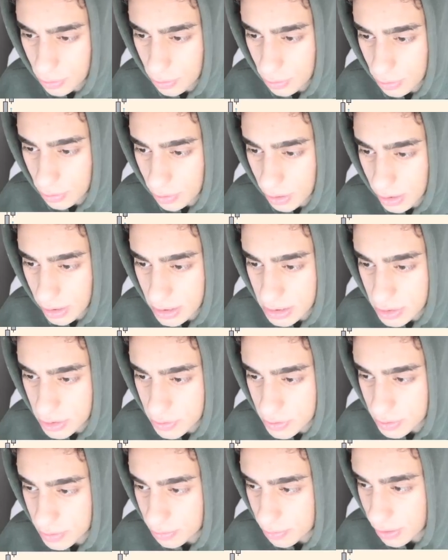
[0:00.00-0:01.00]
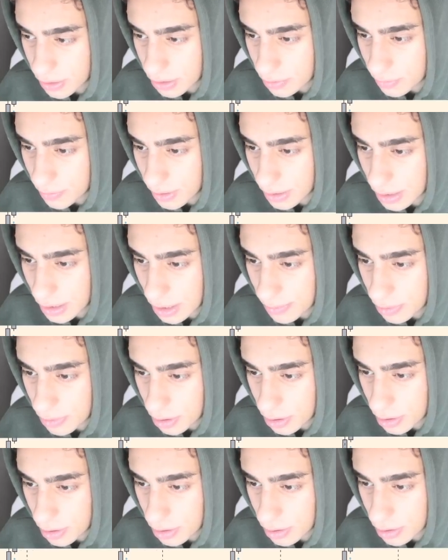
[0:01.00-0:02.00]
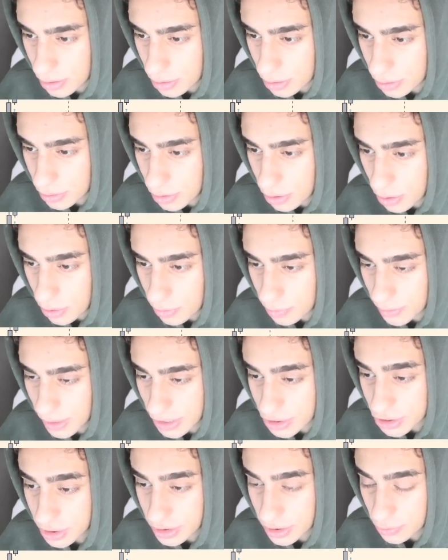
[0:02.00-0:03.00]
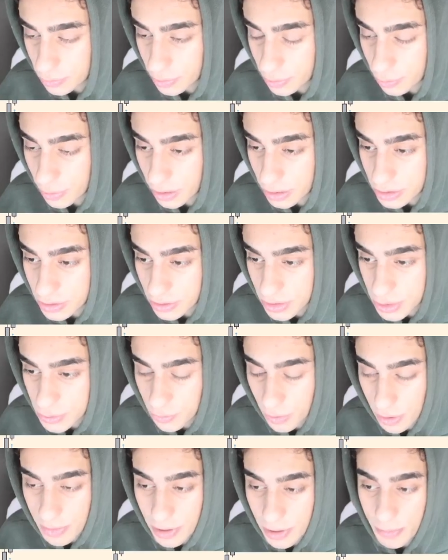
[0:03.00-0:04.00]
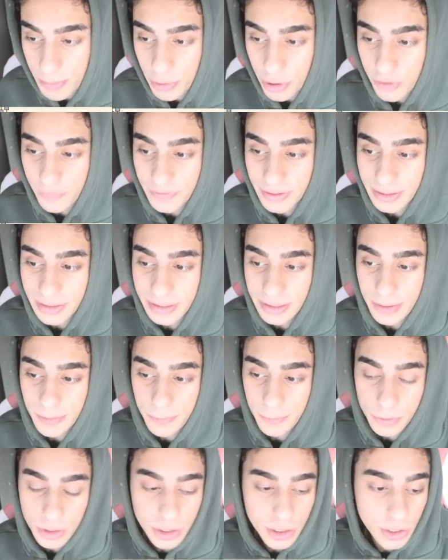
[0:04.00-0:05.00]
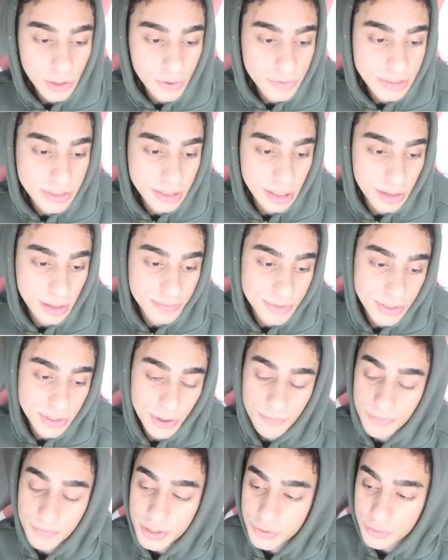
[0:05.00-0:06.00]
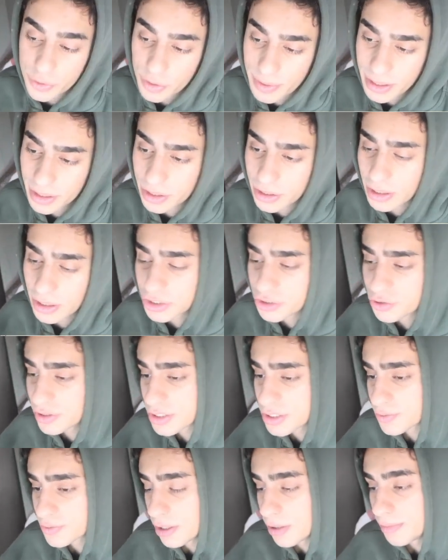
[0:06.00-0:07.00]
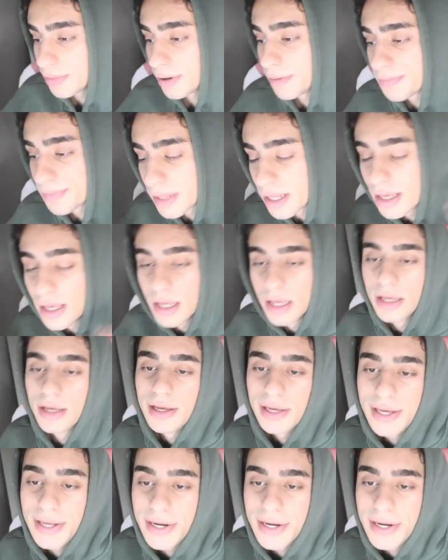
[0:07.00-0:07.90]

I guess this was a breakaway gap, huh? No, we actually did. We went to this 1 minute perfectly and closed up. So this would have been a good entry as well, but it